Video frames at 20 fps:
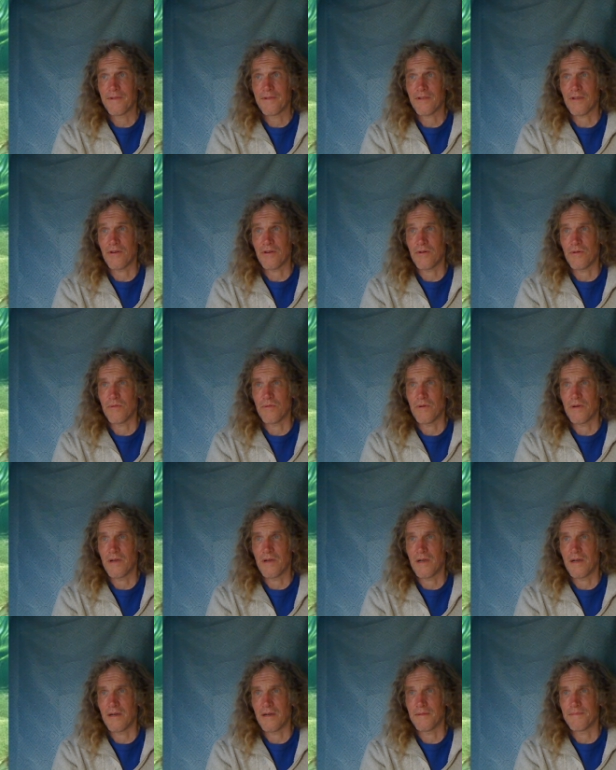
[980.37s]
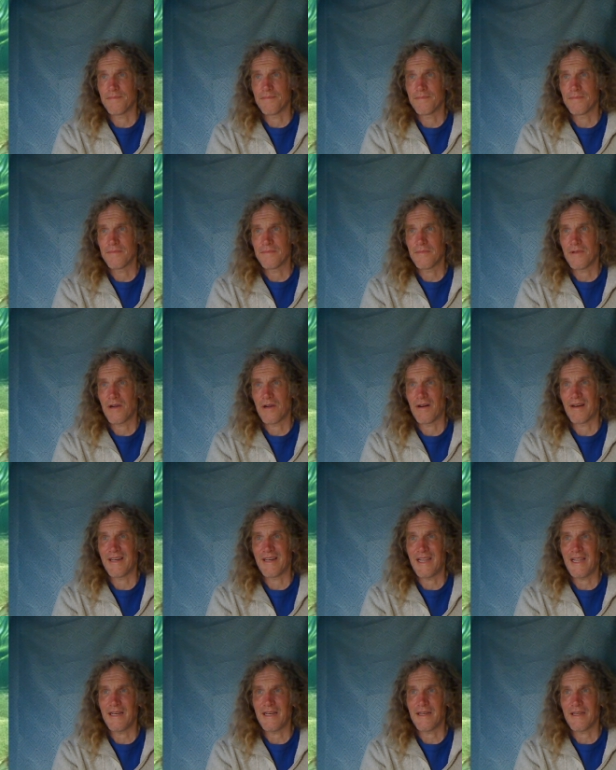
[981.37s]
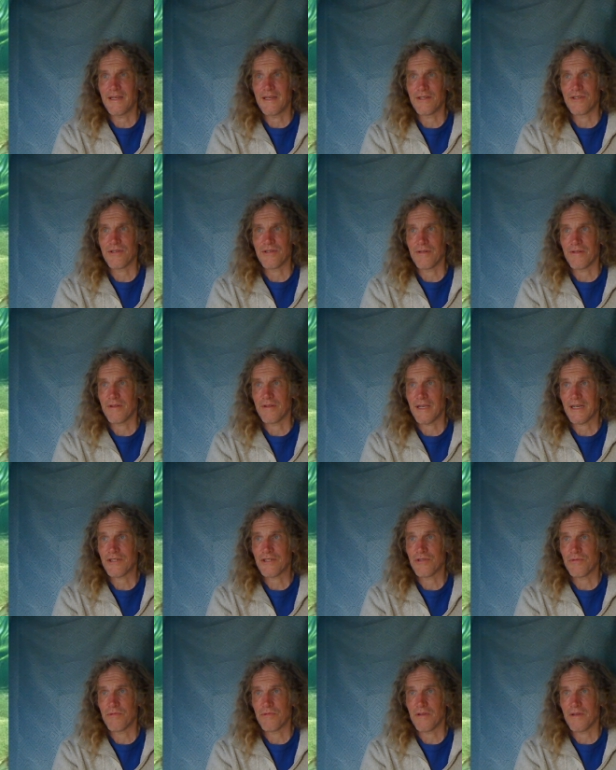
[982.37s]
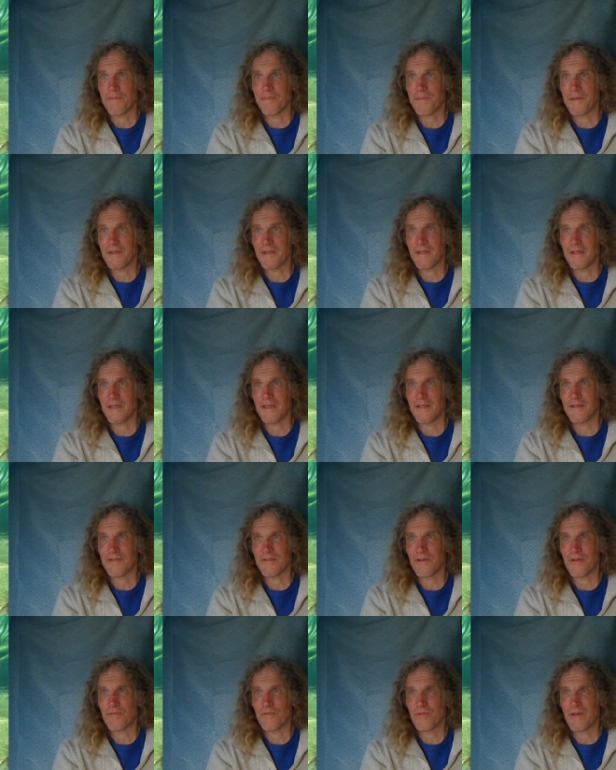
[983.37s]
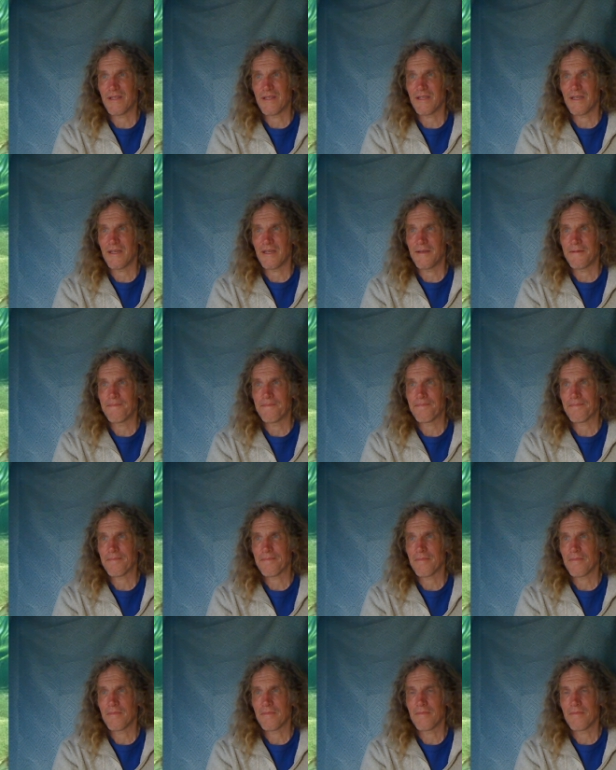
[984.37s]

So um, our innate intellectual abilities are really